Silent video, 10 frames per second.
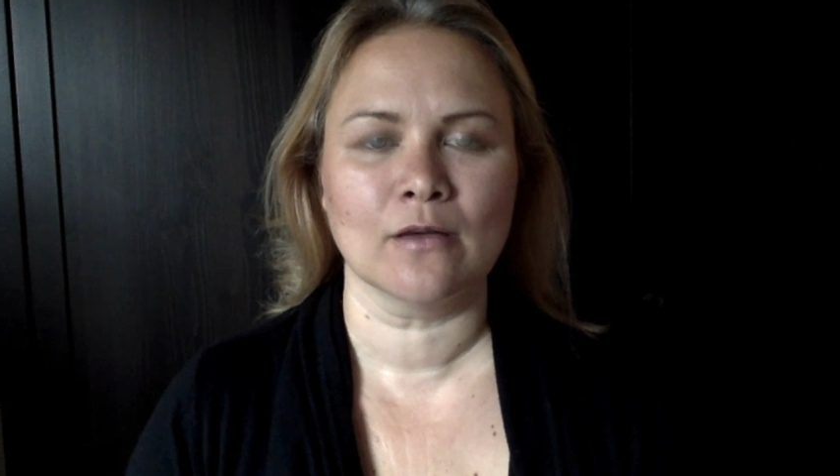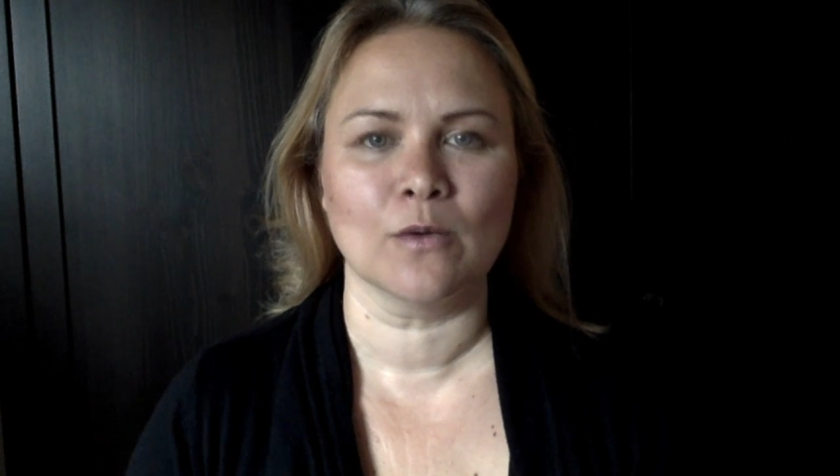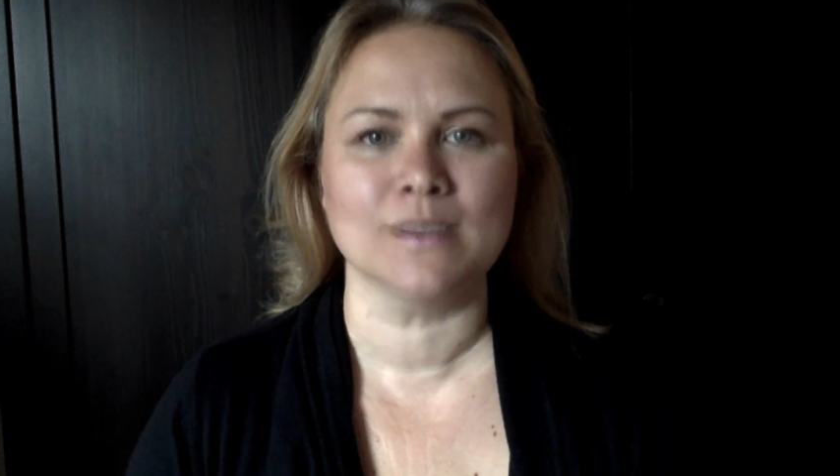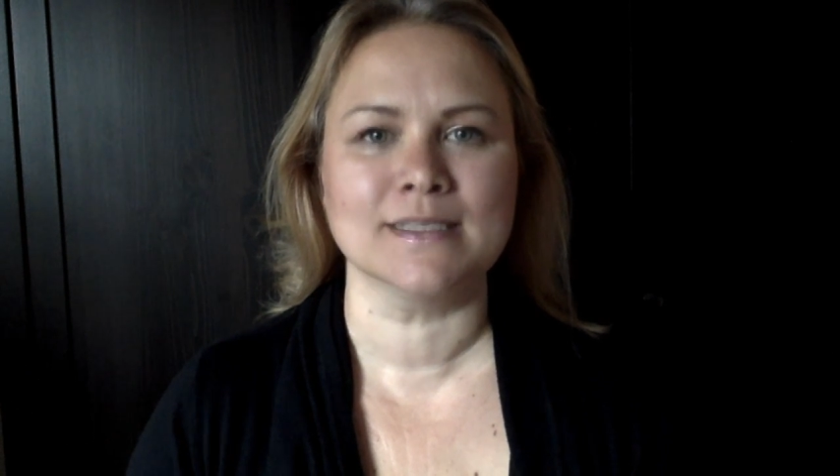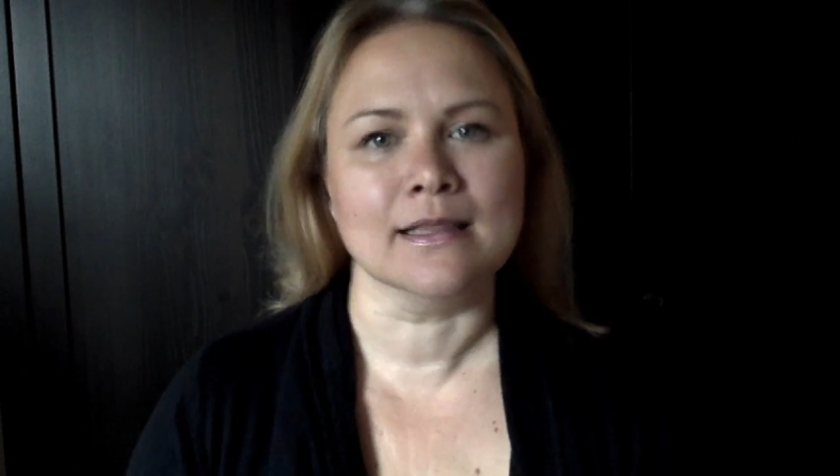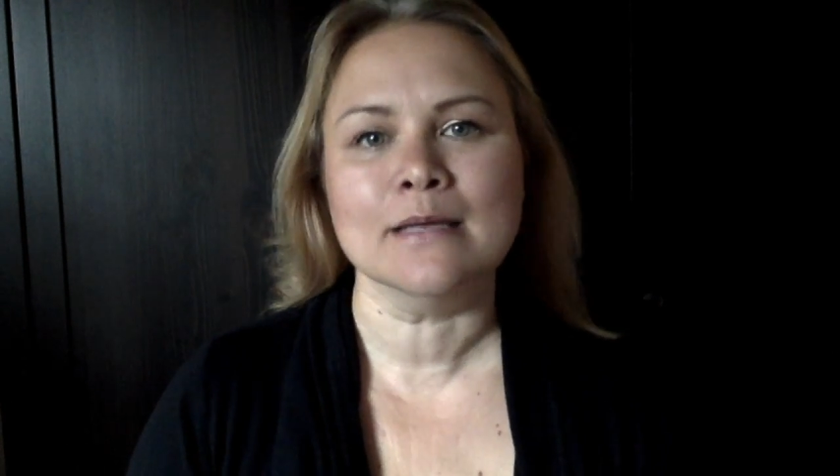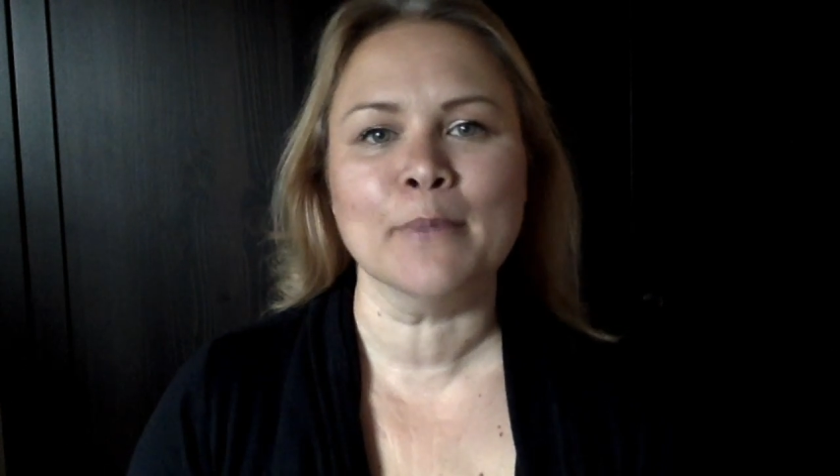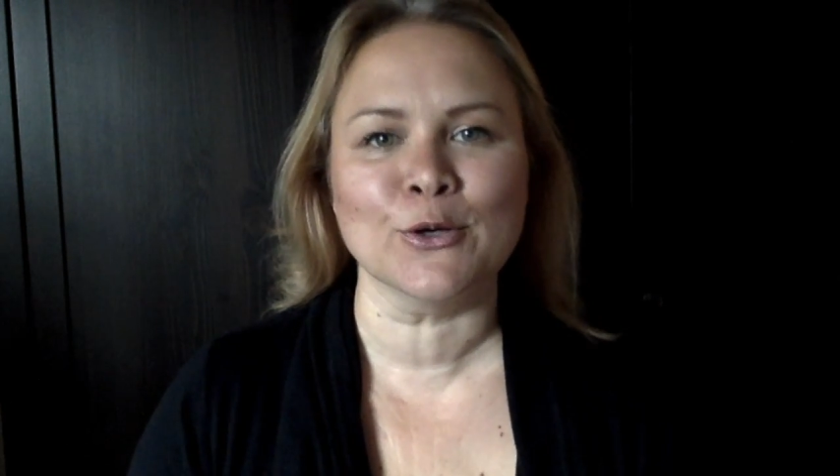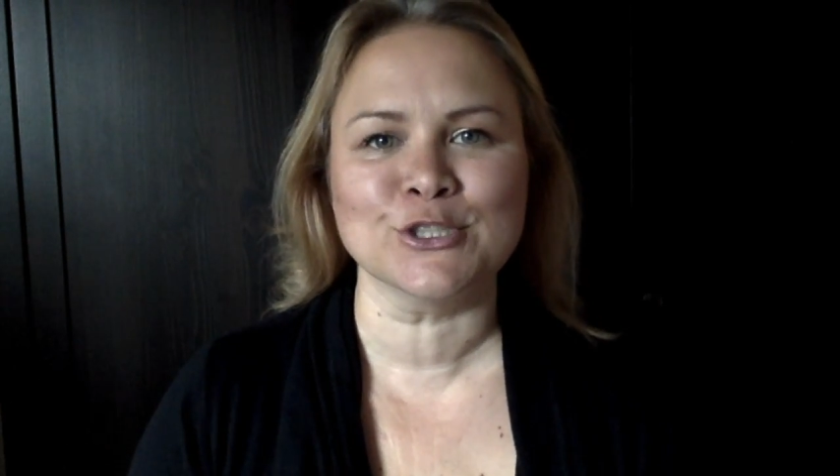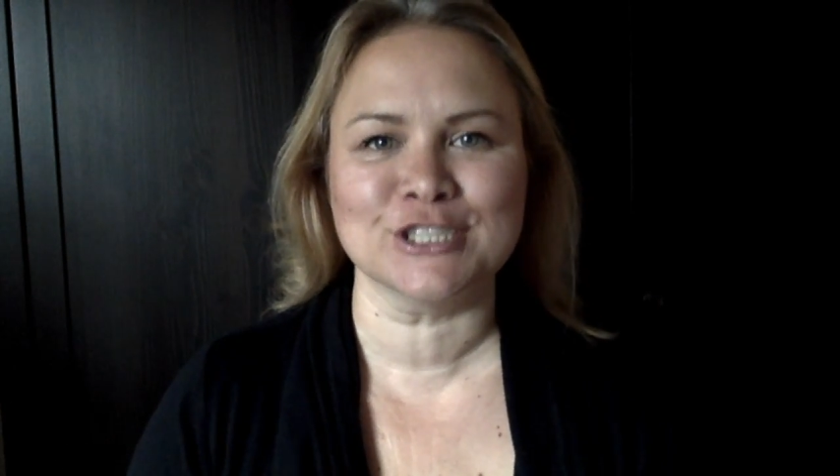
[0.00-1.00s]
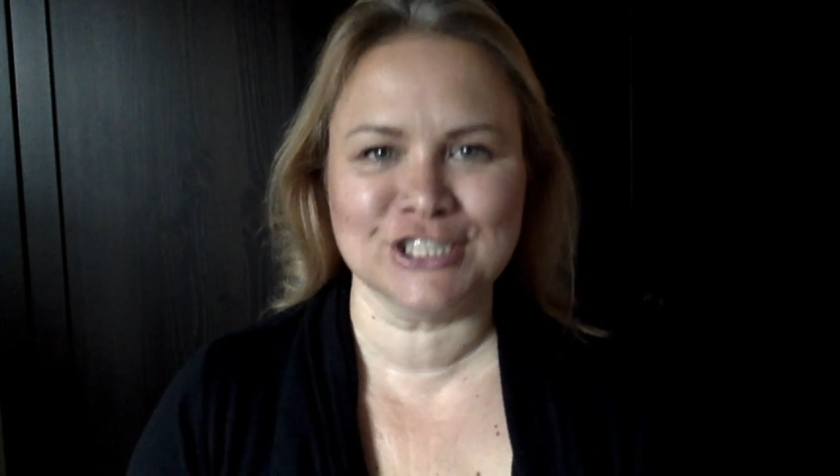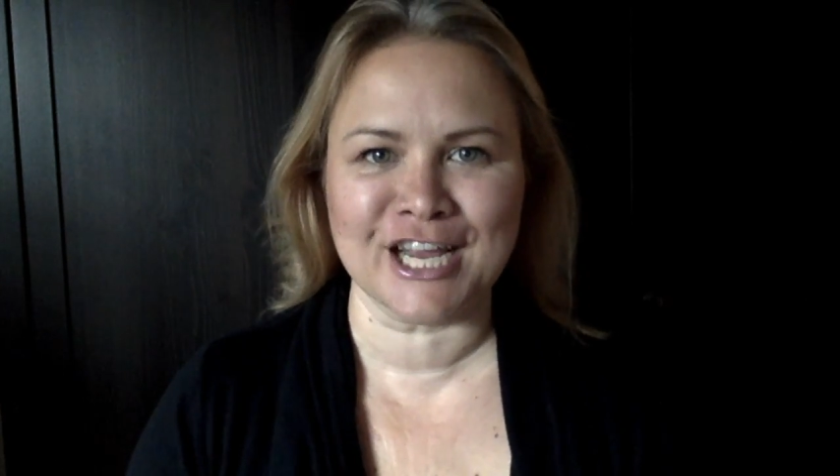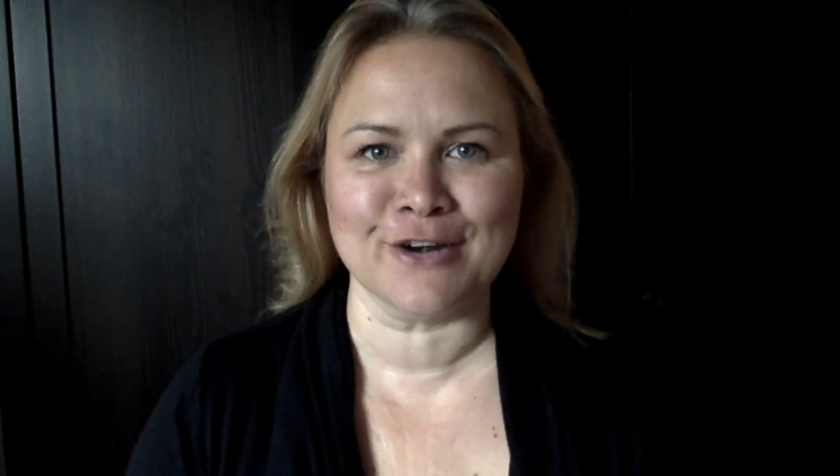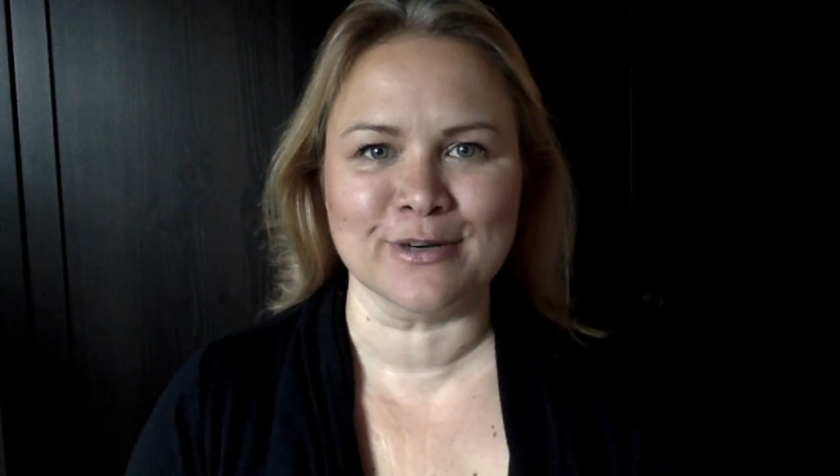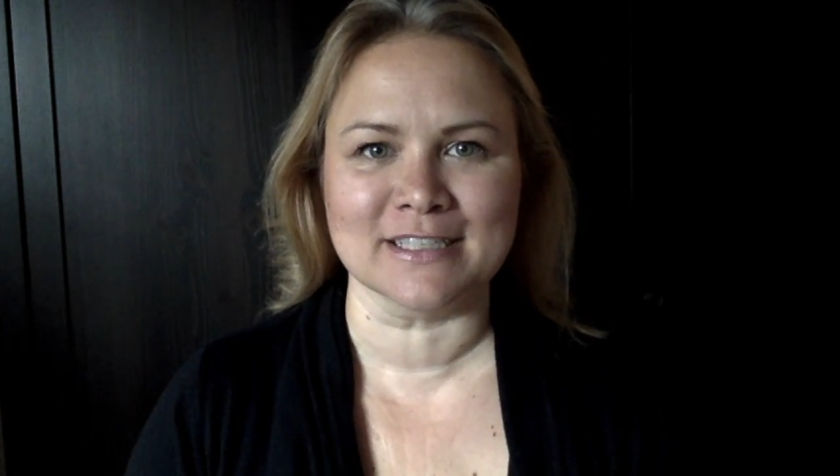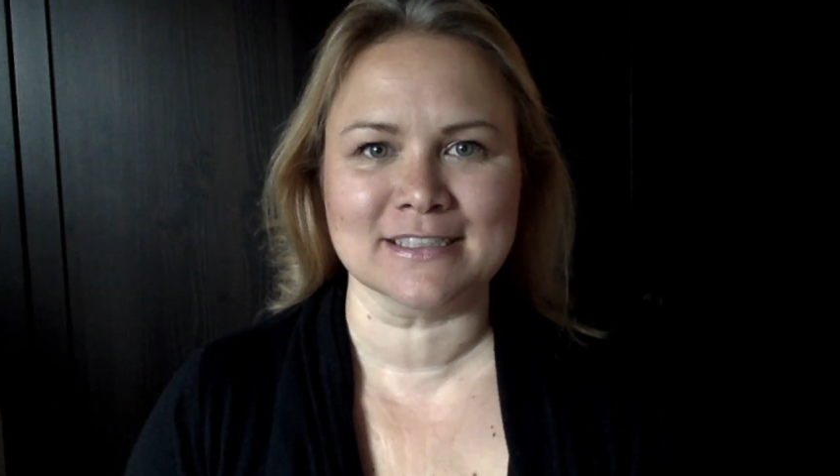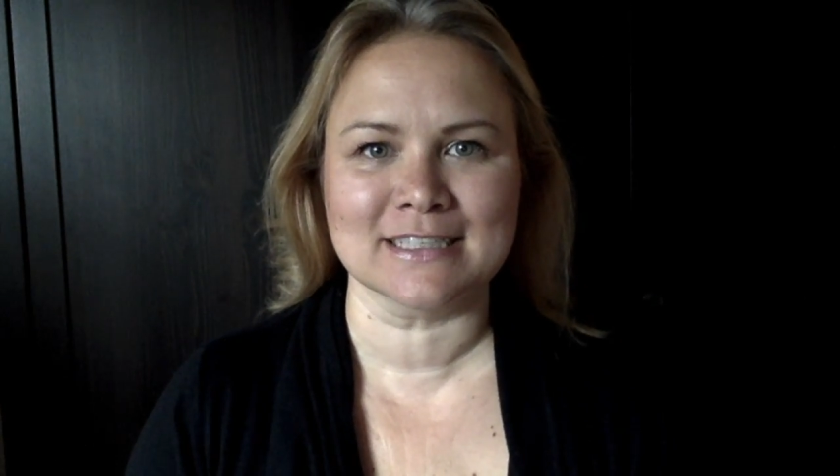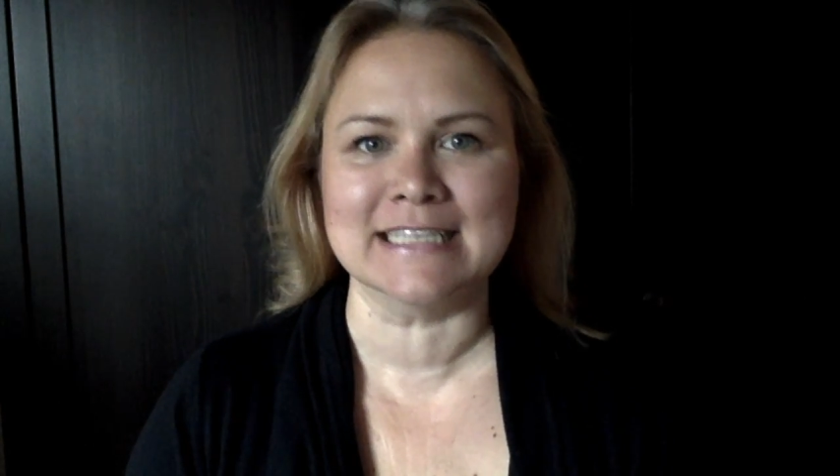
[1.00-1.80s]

was the most generous